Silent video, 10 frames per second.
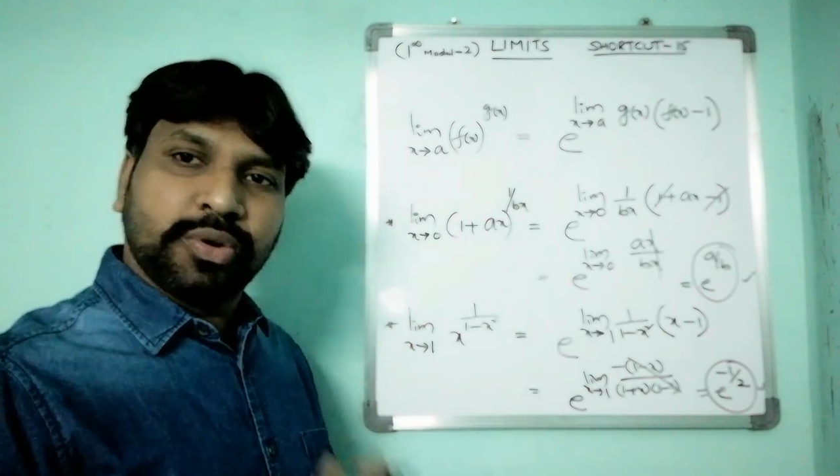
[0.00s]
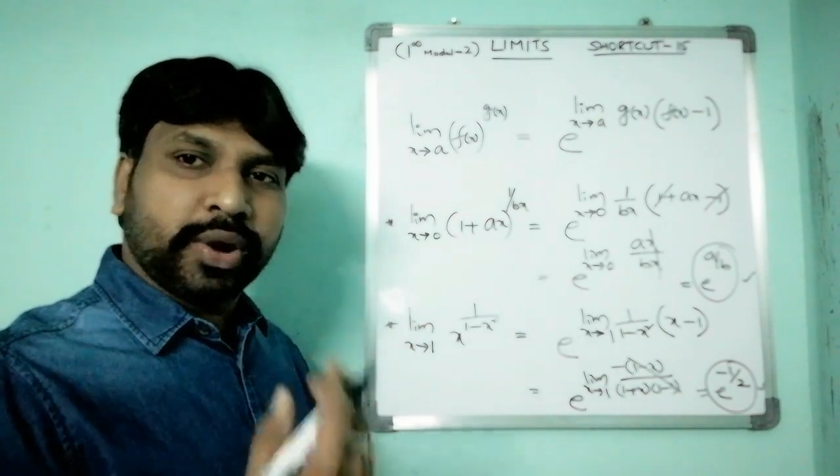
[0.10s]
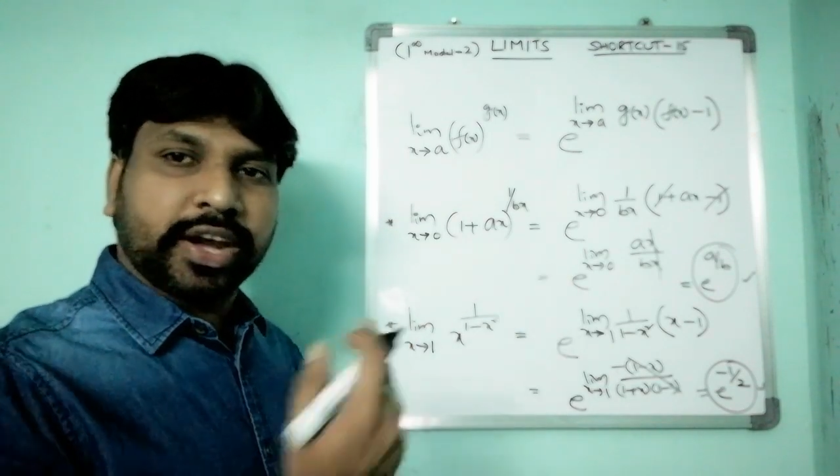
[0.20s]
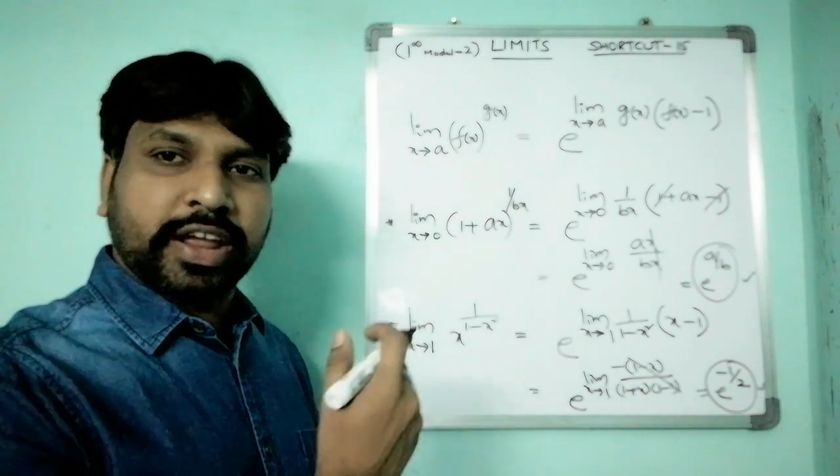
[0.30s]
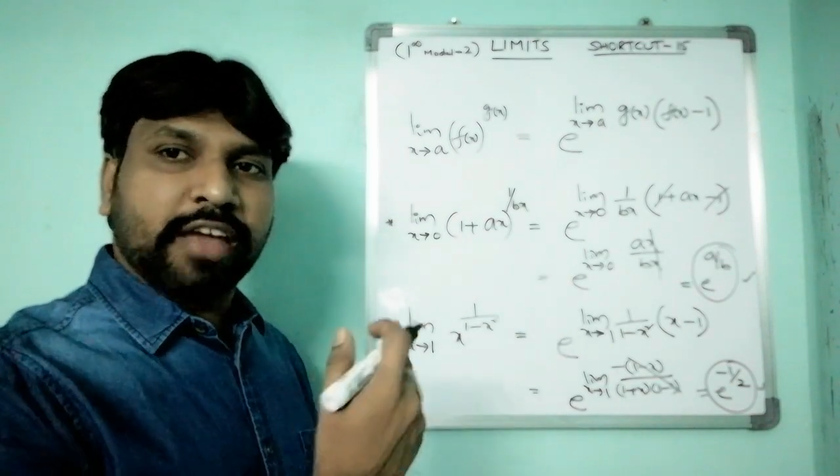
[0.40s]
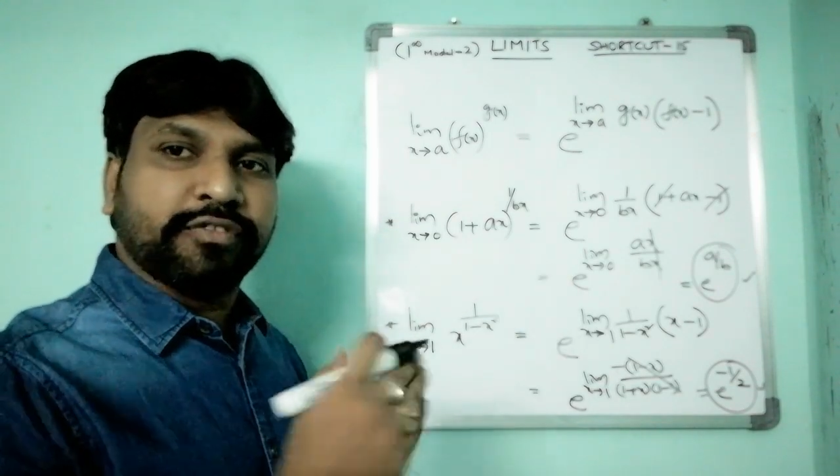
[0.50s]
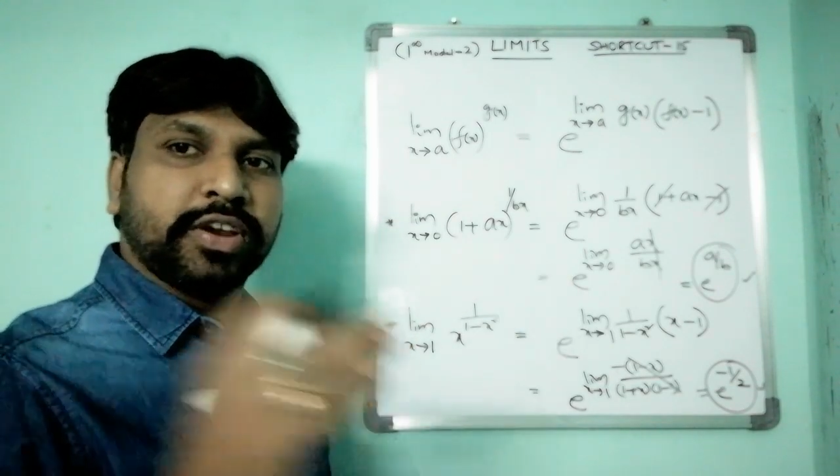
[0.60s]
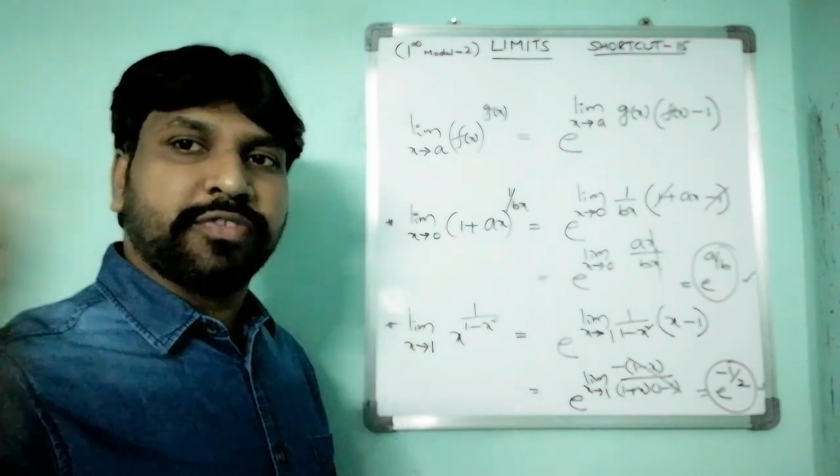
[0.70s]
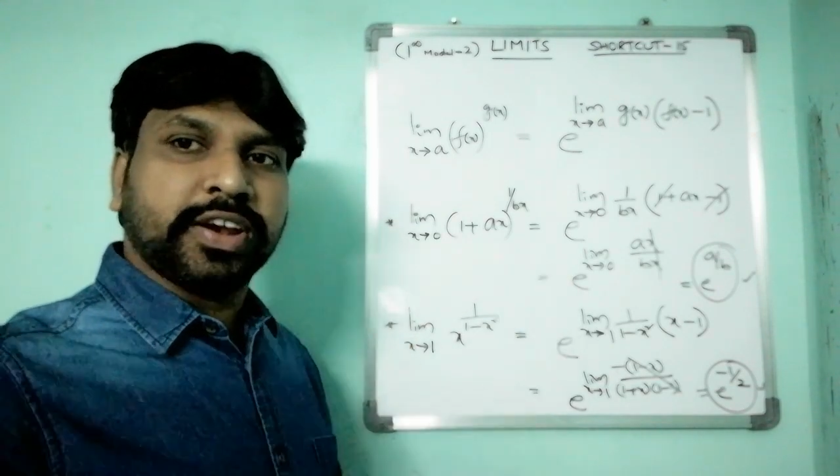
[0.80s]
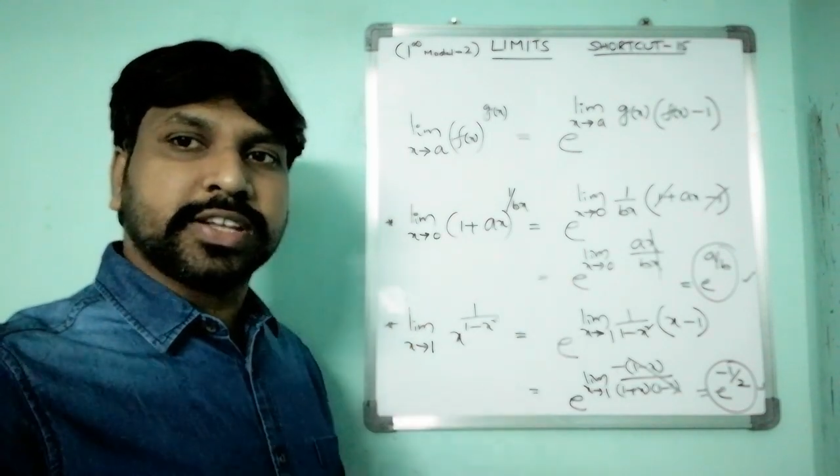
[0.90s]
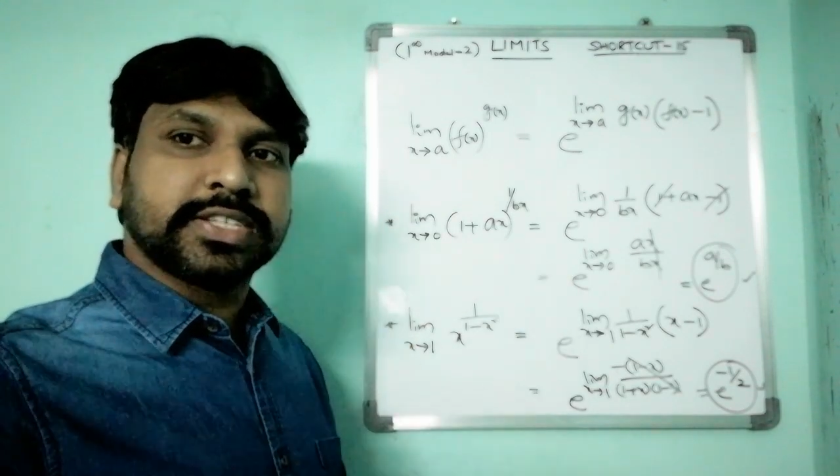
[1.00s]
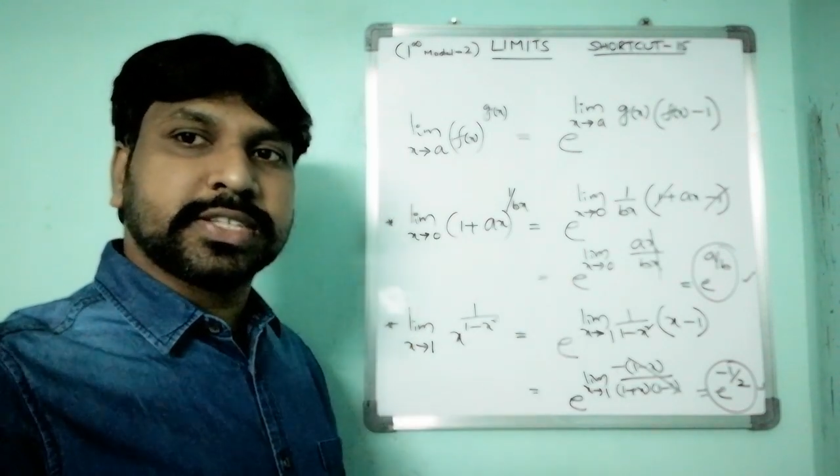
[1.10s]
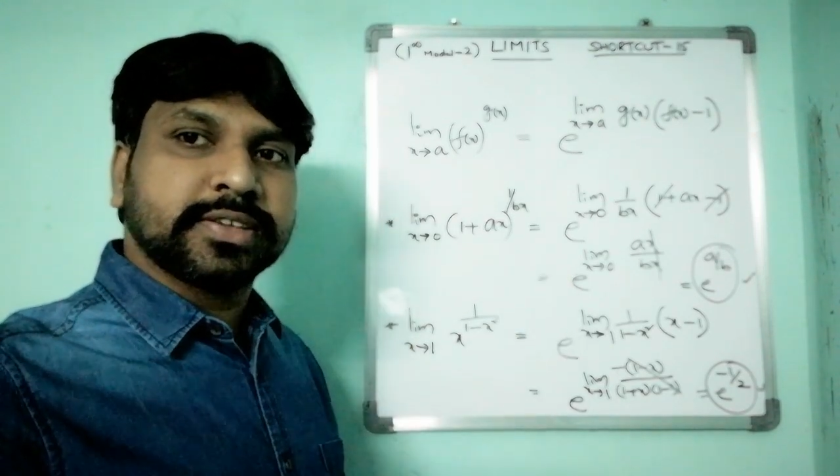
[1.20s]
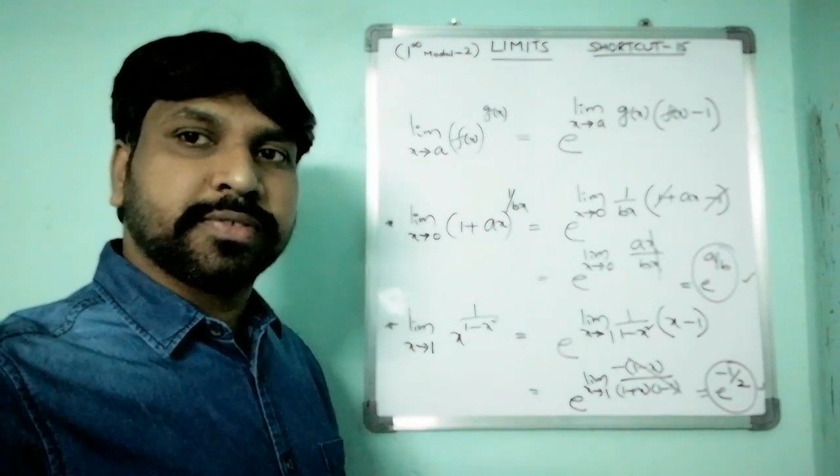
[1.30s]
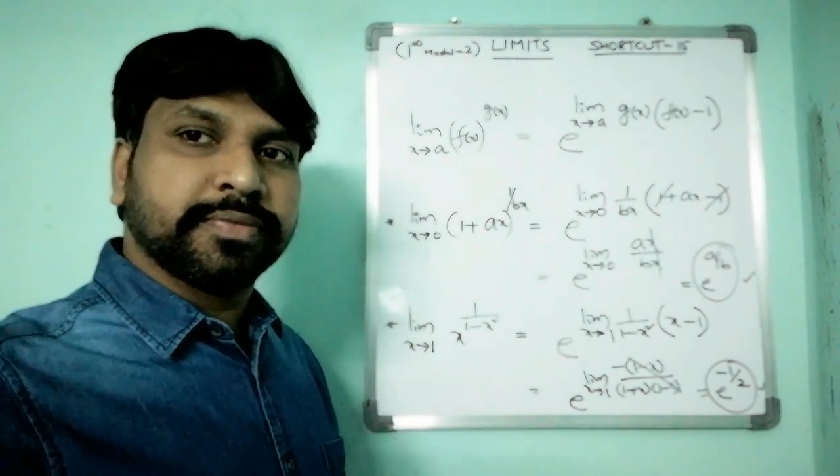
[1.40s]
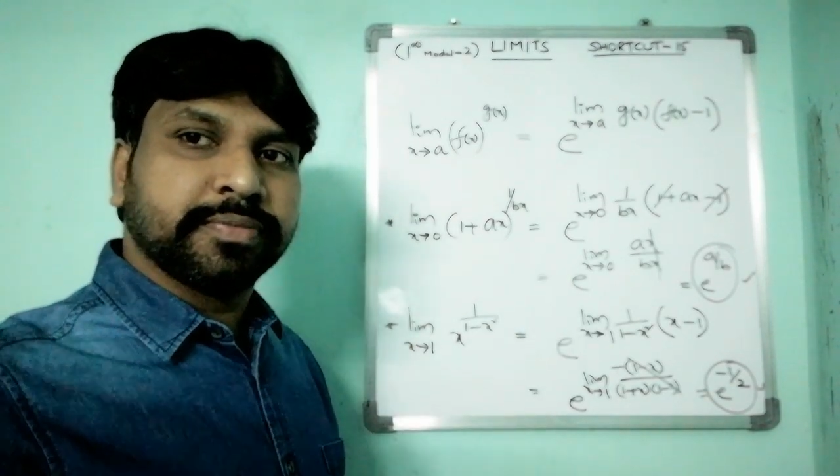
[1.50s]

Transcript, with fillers: Look at carefully, friends.